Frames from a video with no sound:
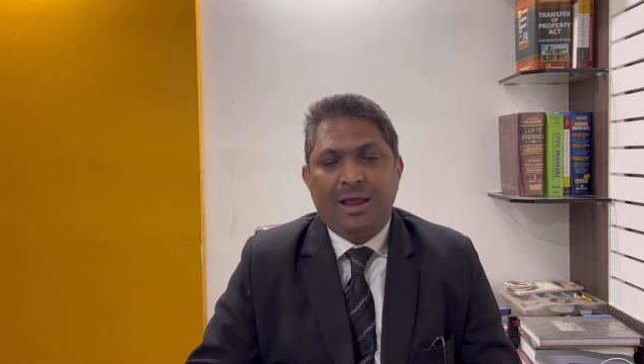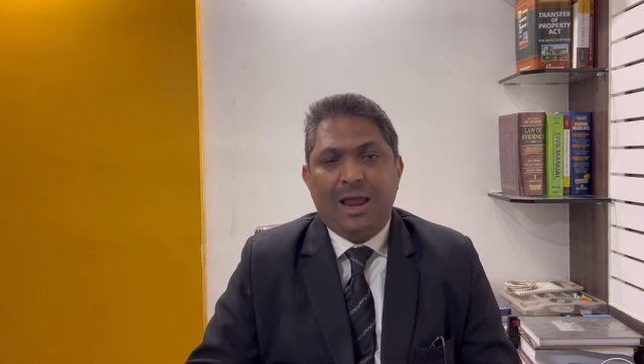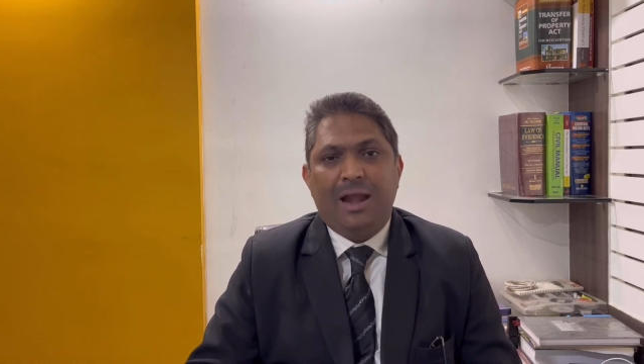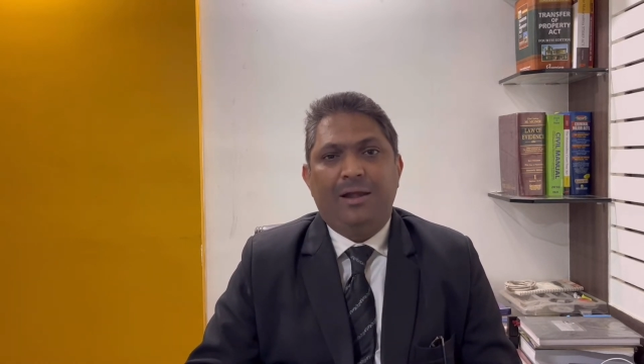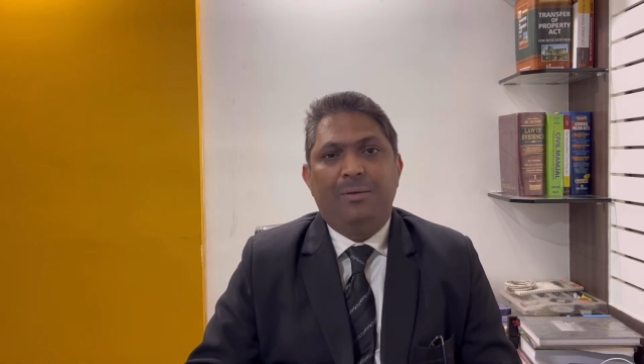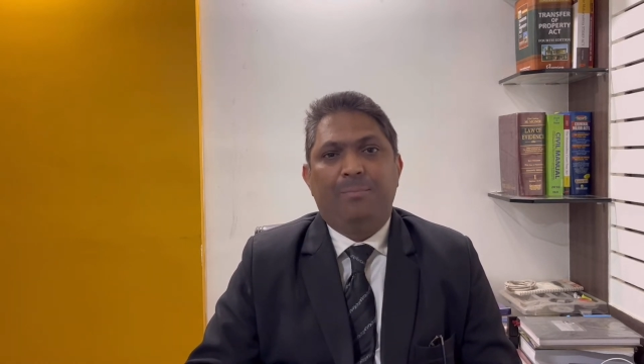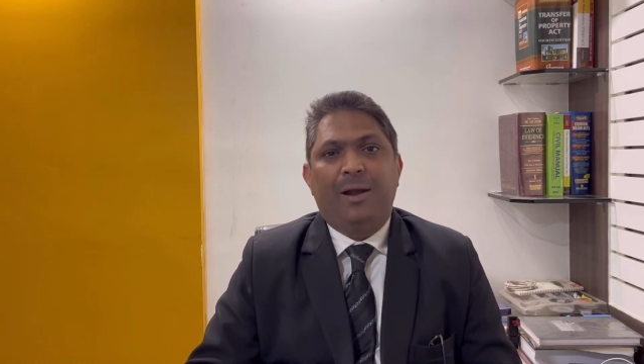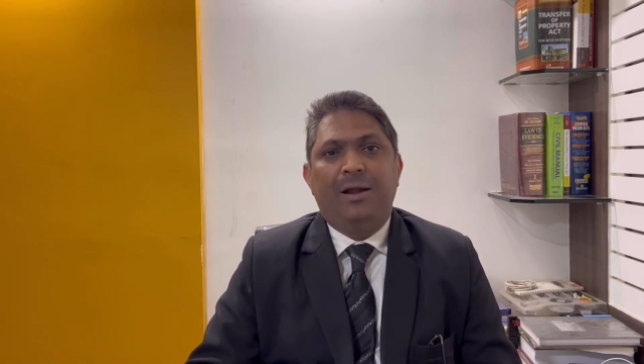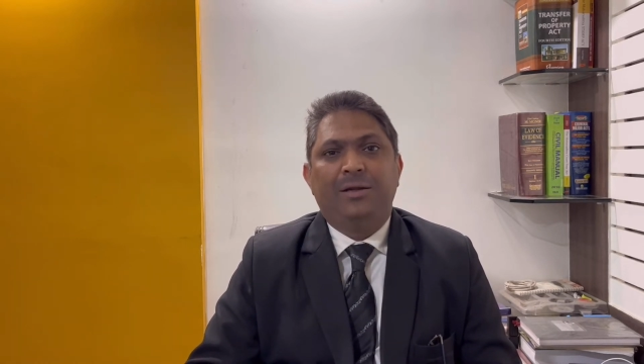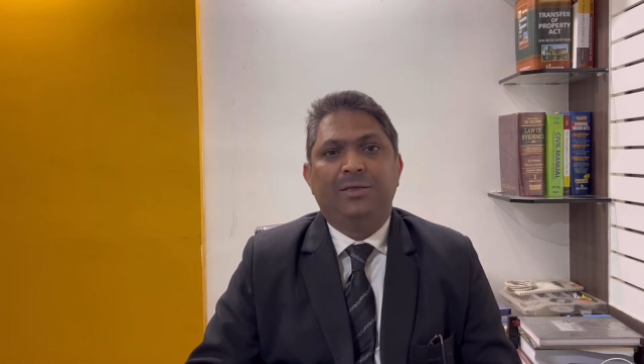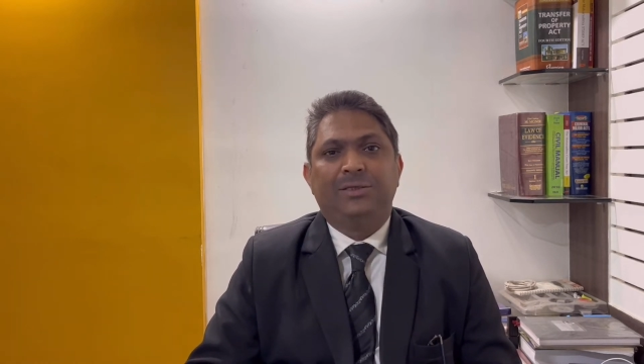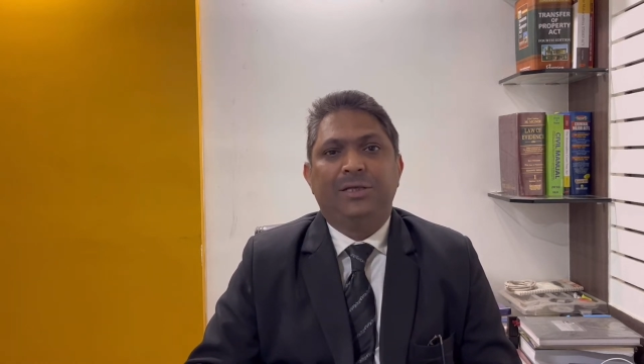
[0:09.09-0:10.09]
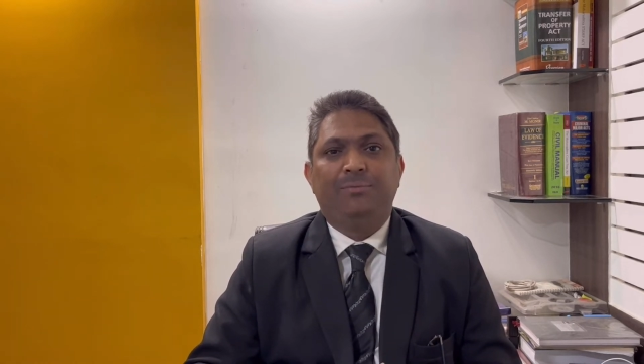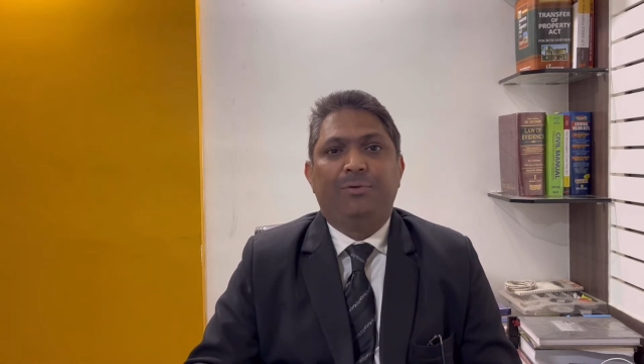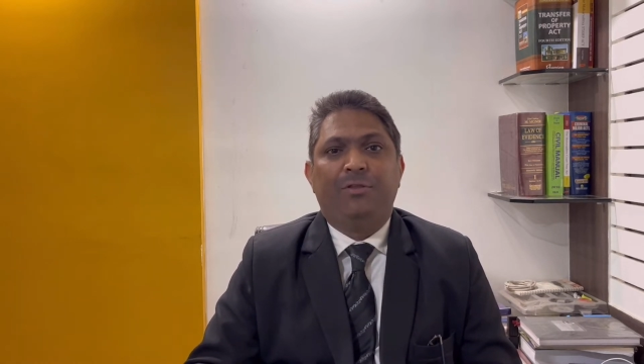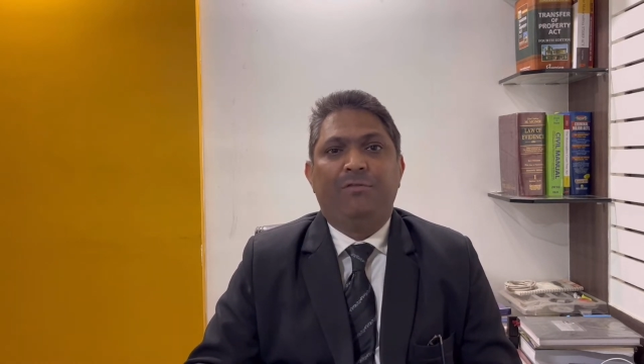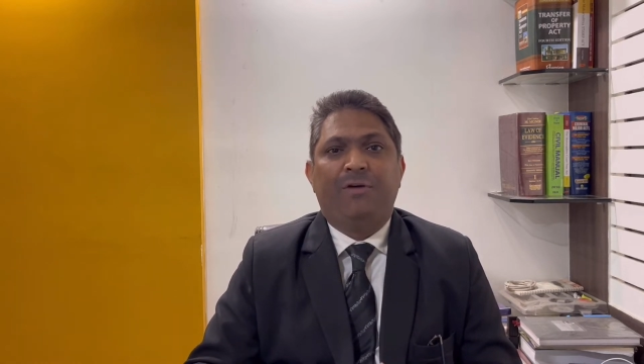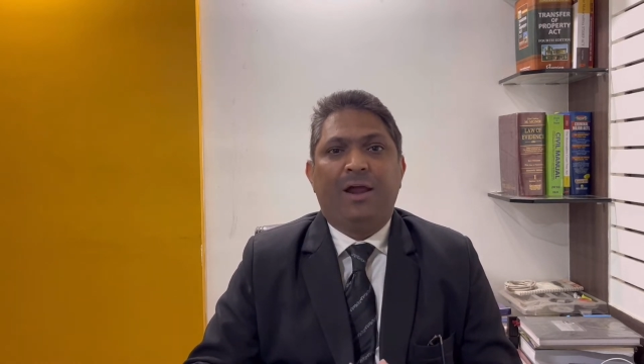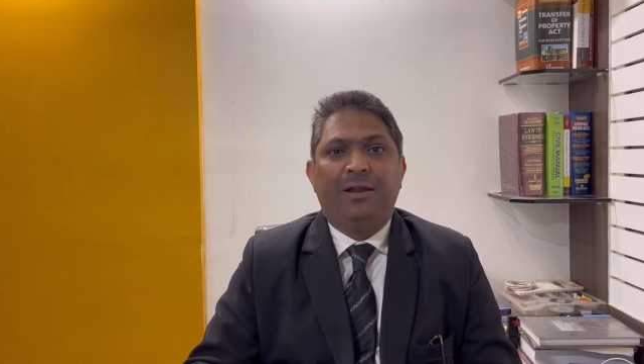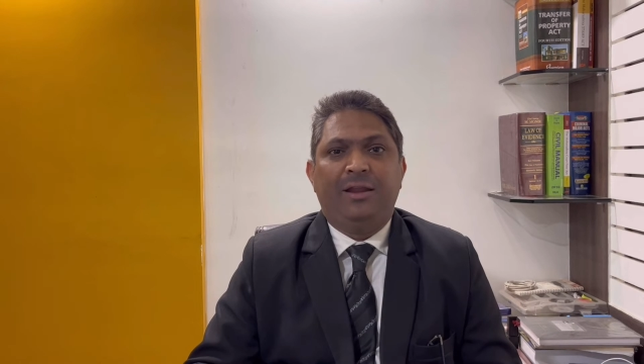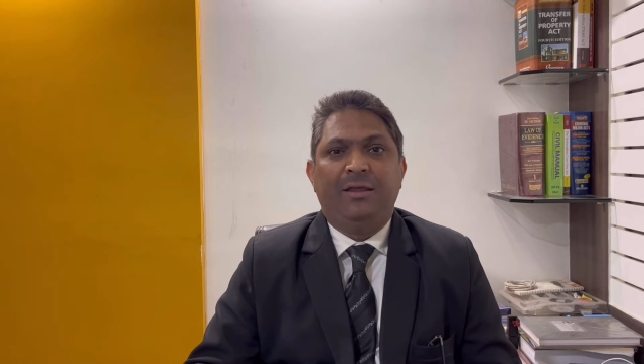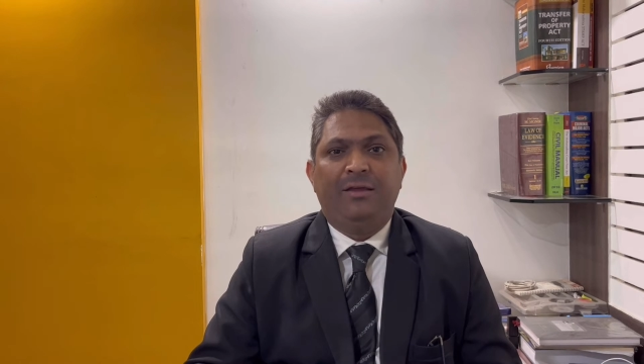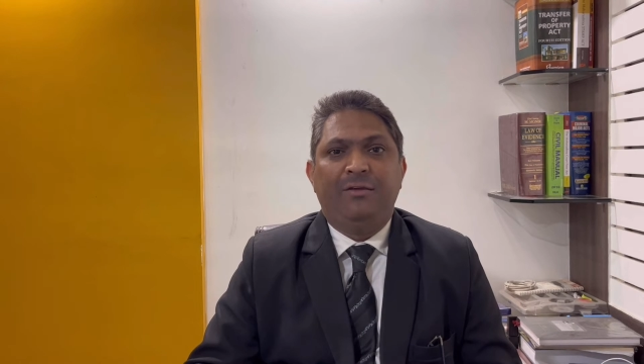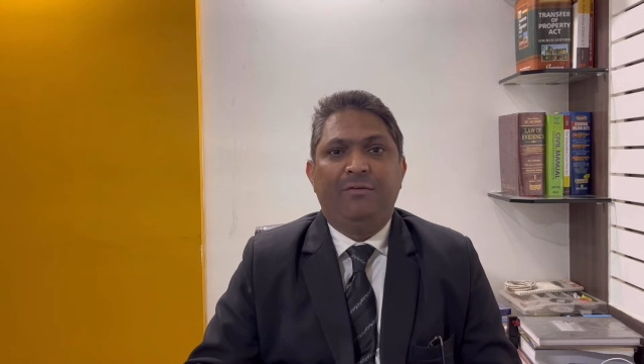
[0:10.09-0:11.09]
and the parties keep on
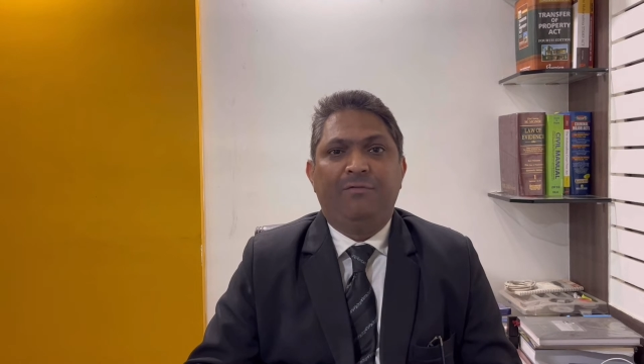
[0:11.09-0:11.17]
fighting